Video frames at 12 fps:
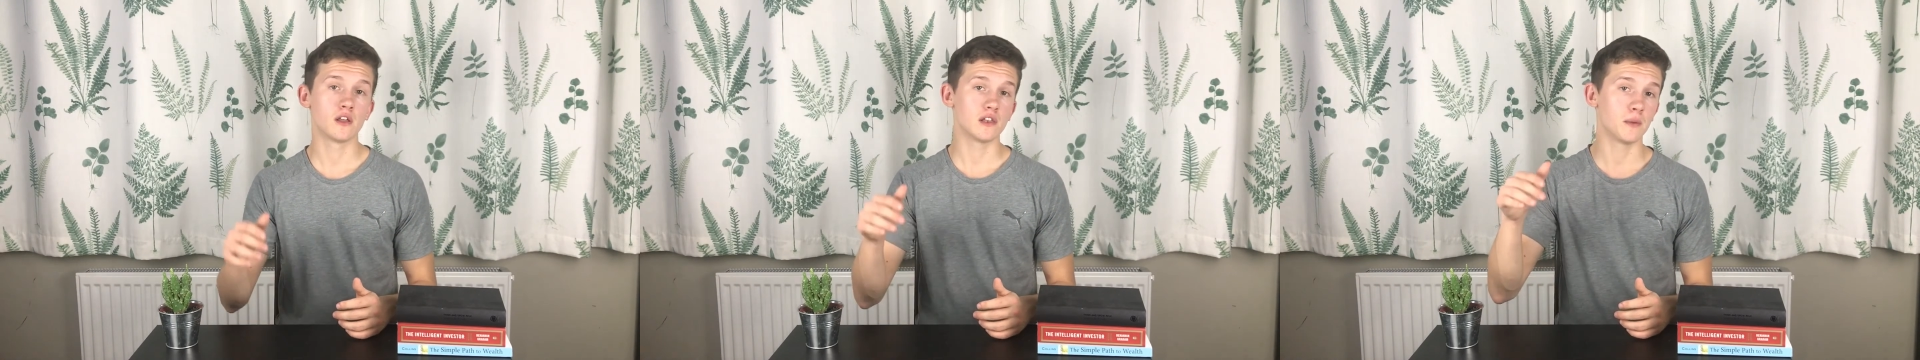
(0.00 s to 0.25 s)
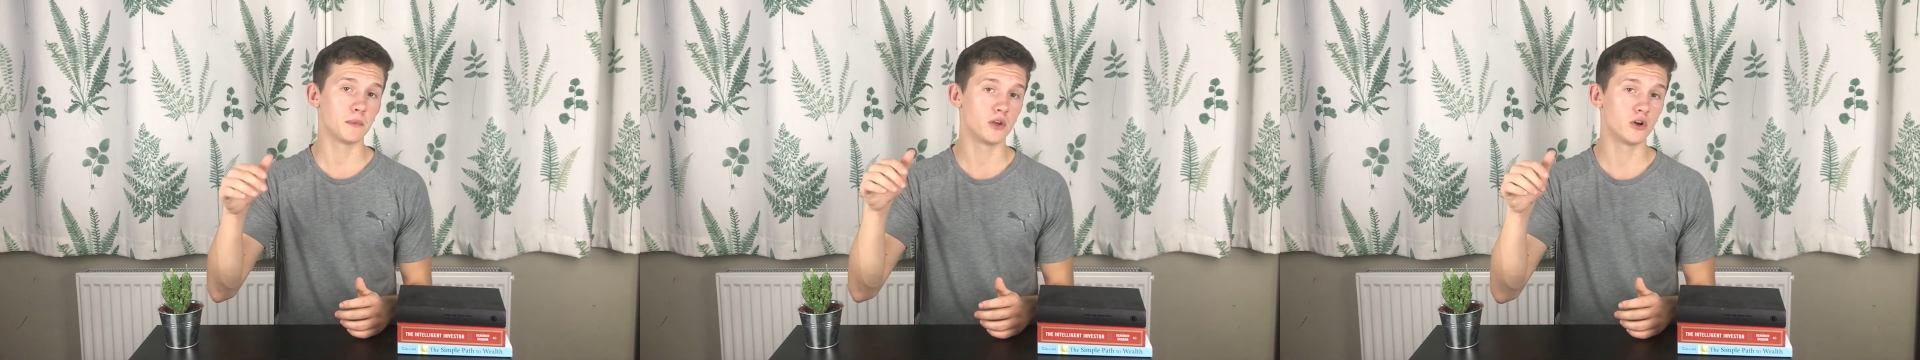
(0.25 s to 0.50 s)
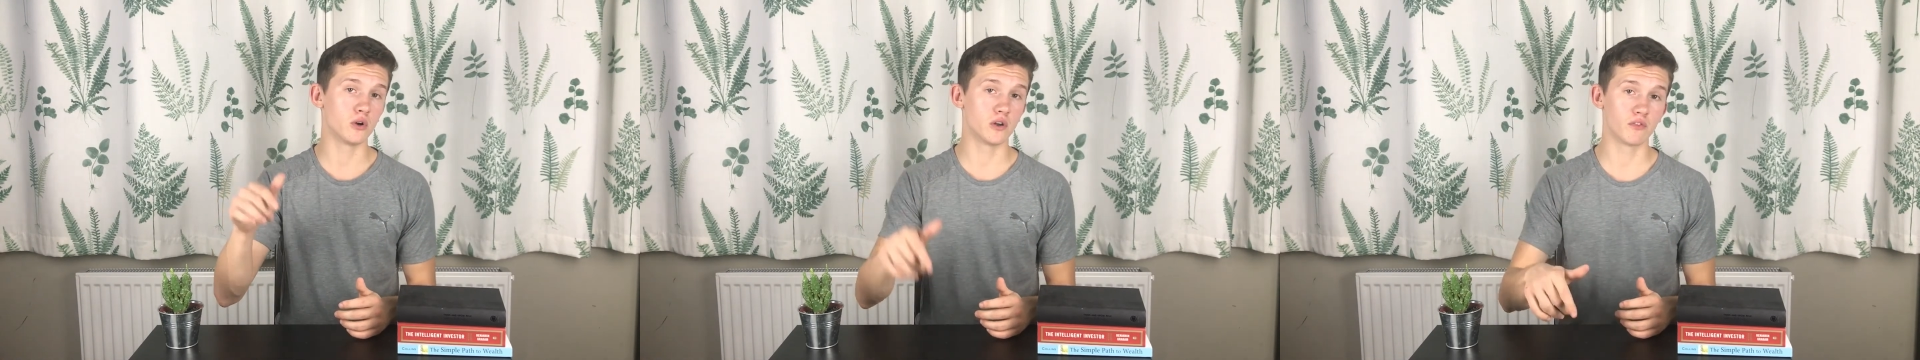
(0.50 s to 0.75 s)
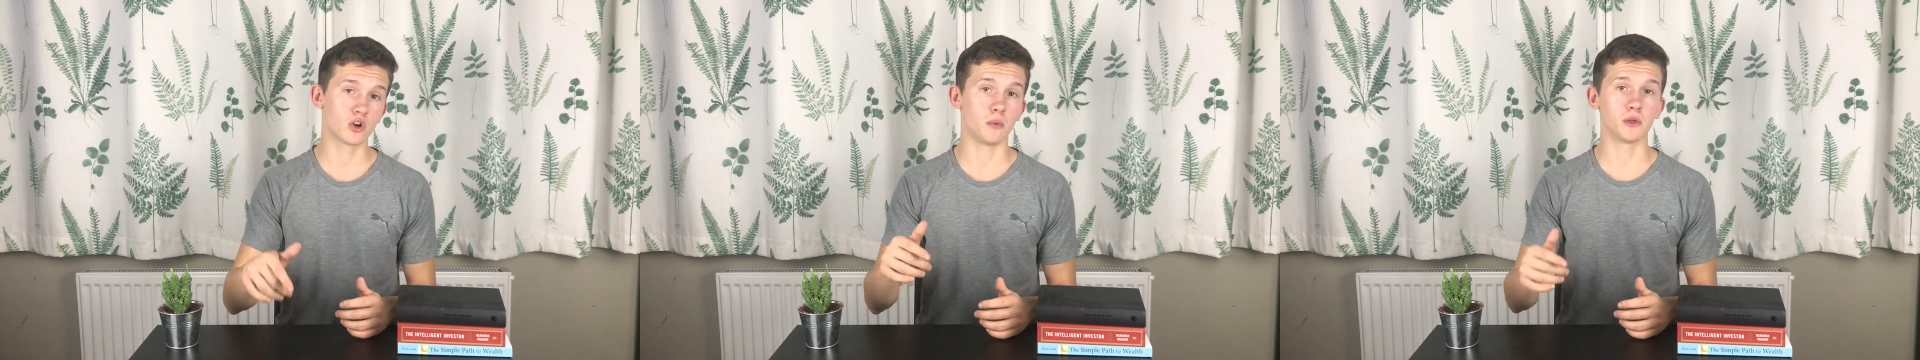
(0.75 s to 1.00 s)
Let me know in the
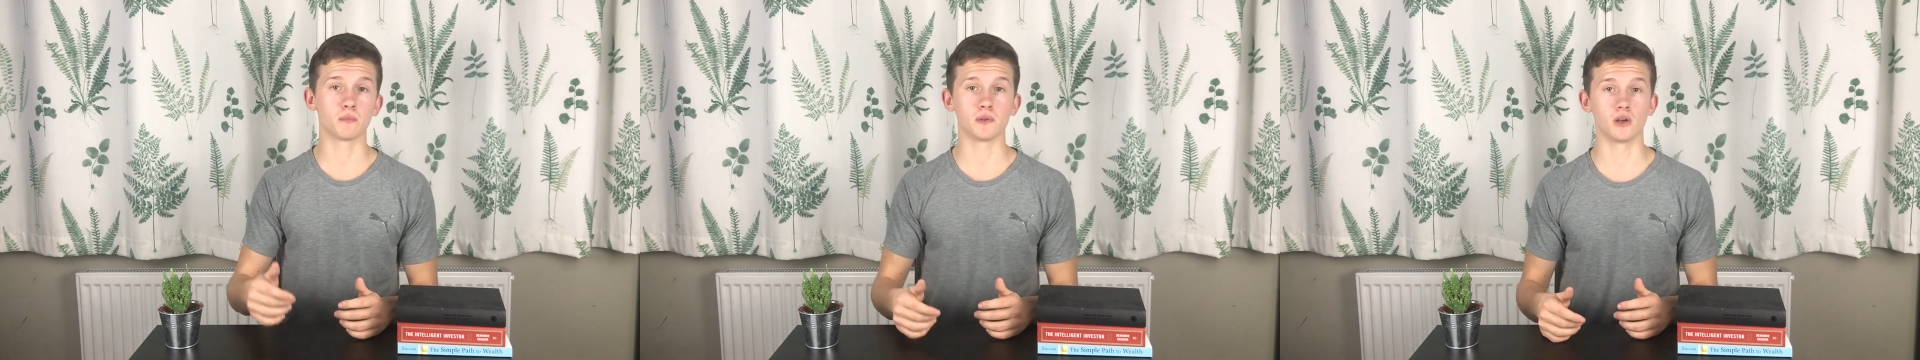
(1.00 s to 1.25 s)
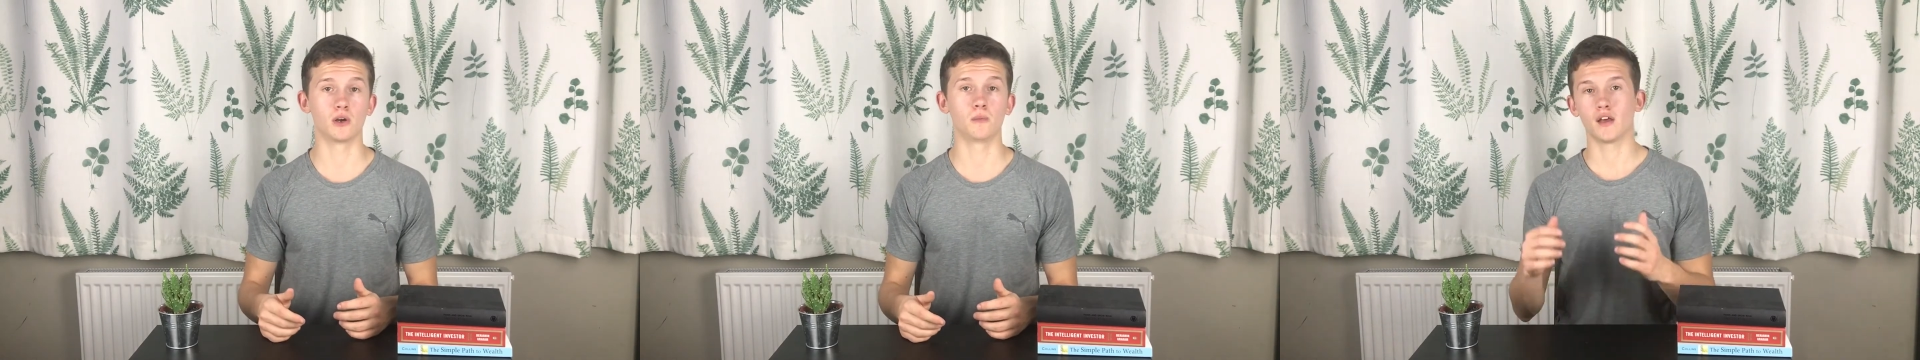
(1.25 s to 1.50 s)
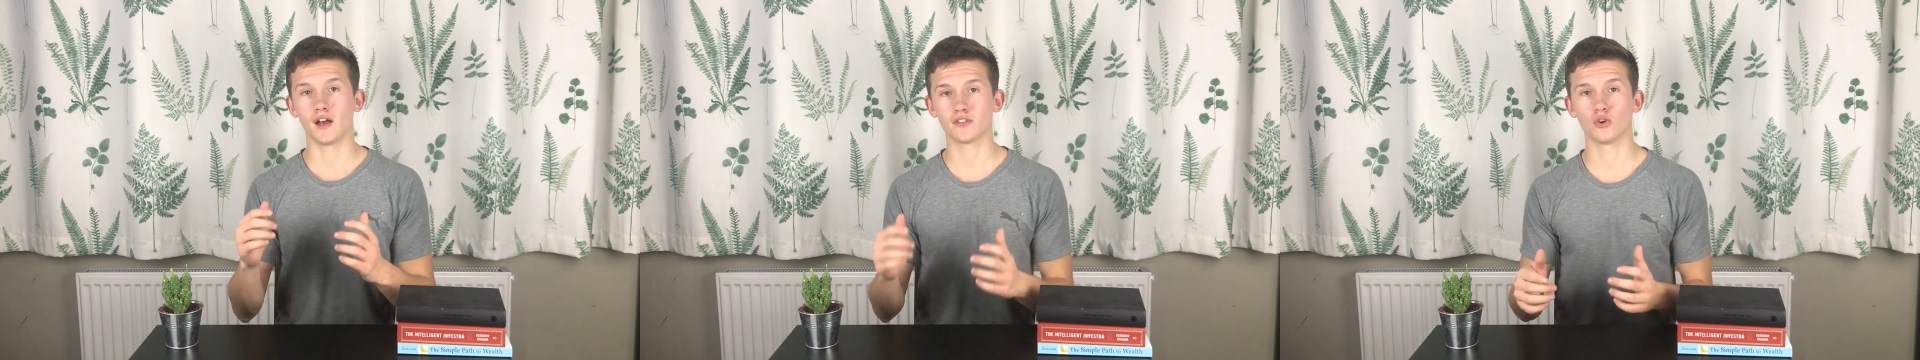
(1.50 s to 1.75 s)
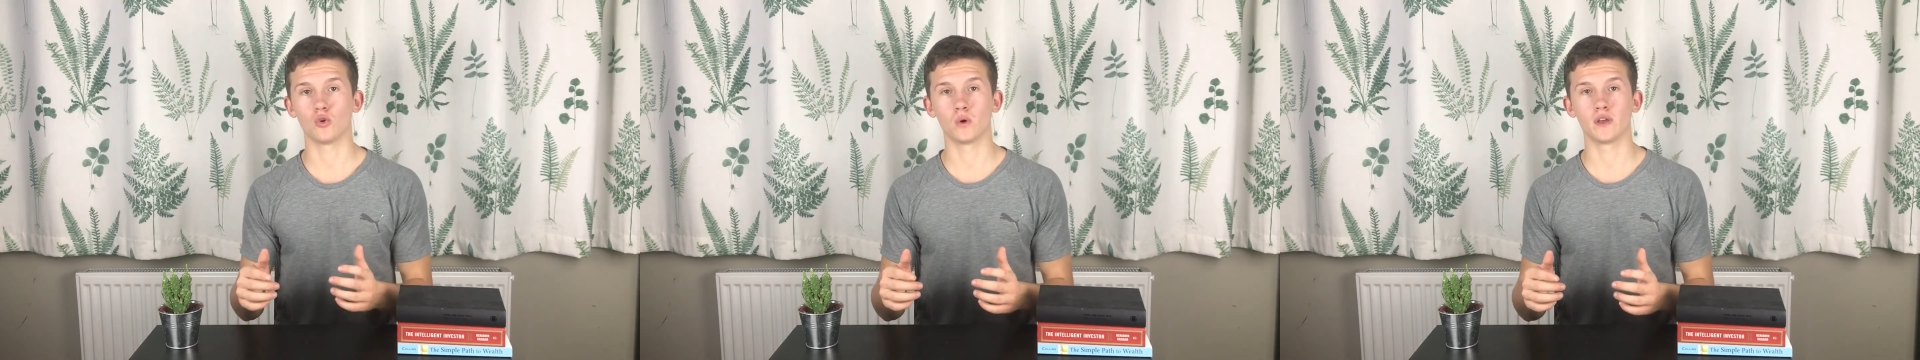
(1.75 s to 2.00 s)
comments below. As
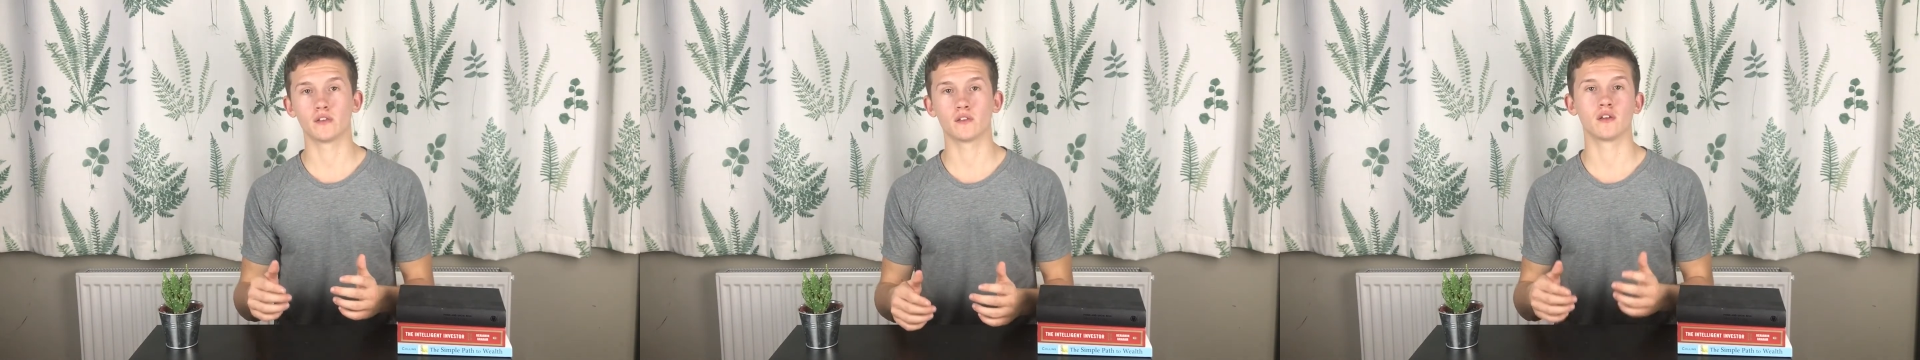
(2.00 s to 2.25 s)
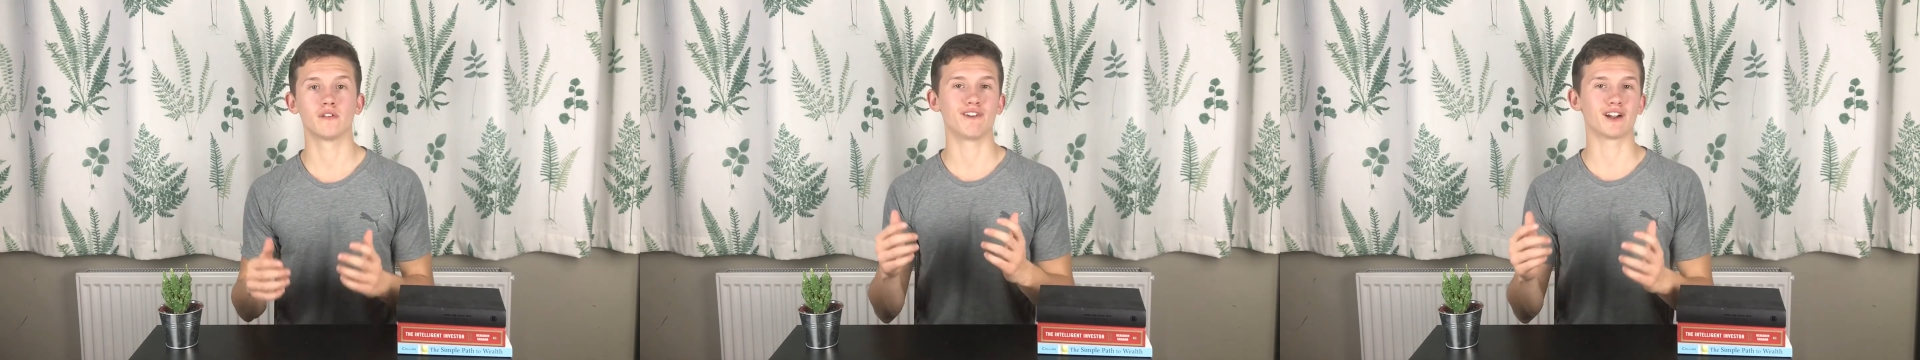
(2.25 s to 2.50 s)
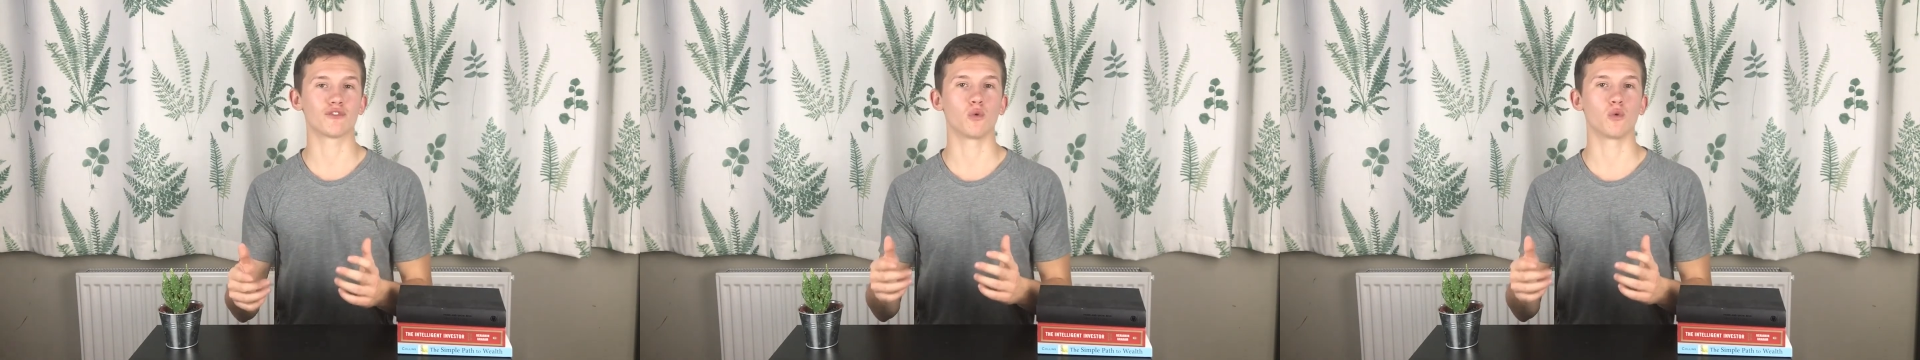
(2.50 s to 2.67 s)
always, thanks for